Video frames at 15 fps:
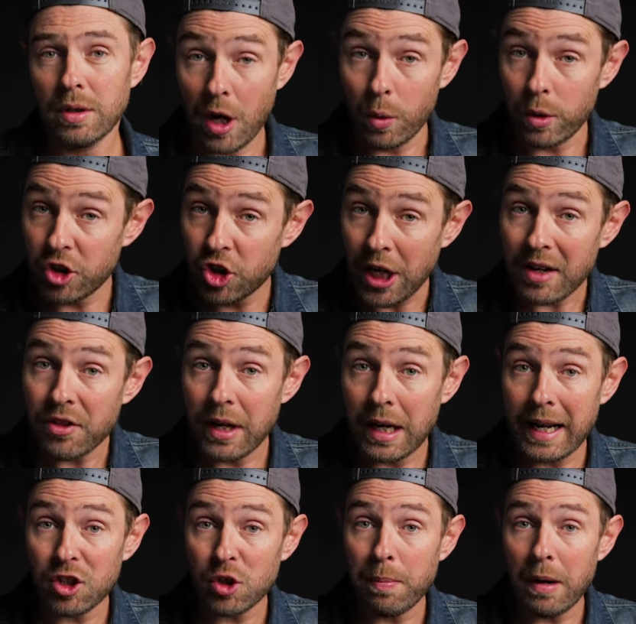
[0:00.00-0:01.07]
So check the
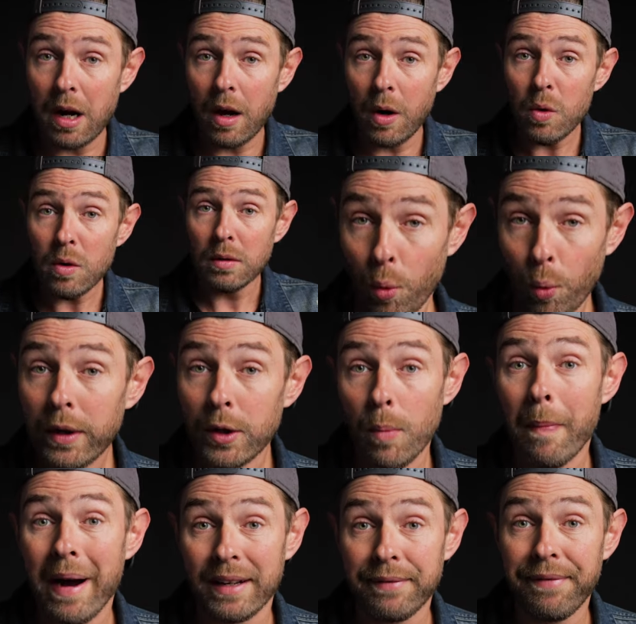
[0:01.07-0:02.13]
links below where you
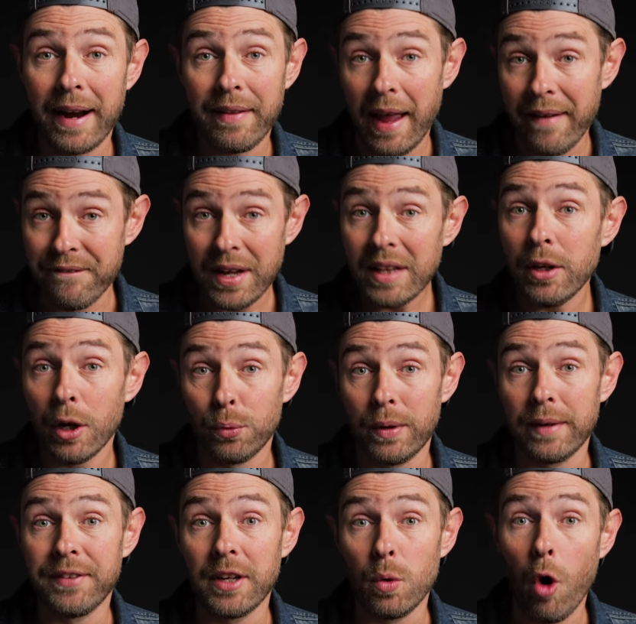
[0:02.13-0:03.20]
might find a video
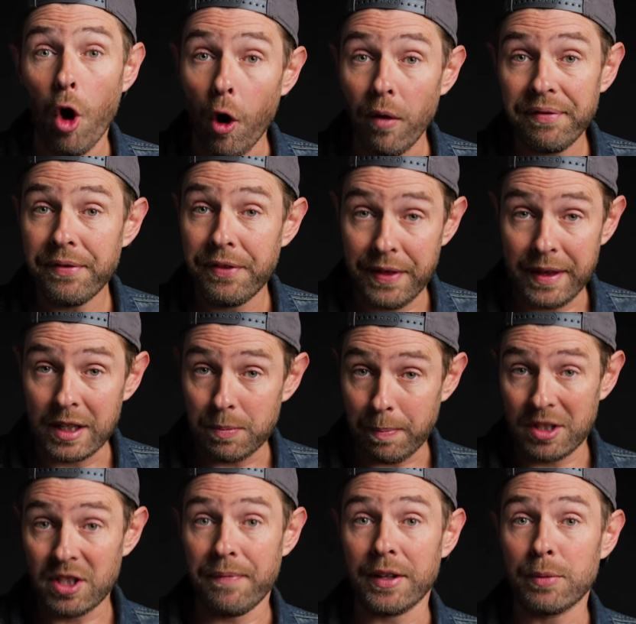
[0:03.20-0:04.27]
review of the
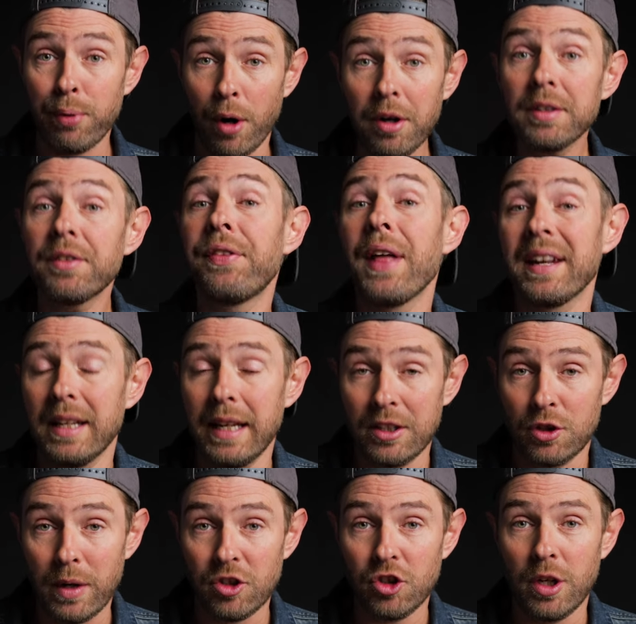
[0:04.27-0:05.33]
specific product that
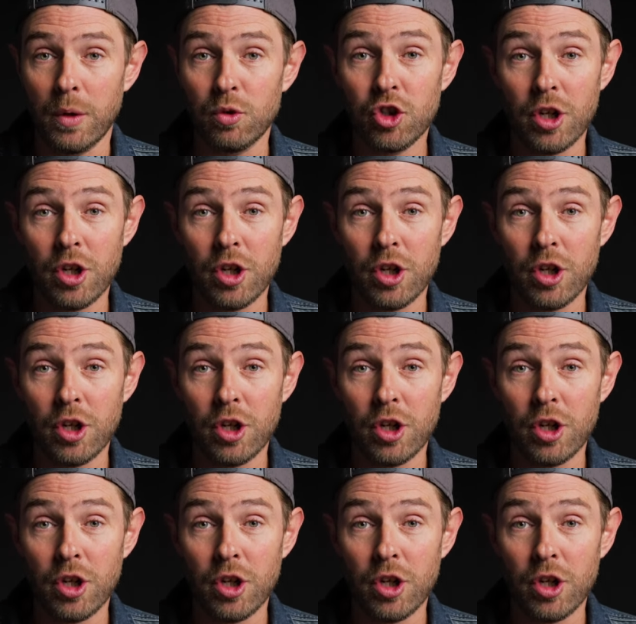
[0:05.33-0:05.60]
interests you.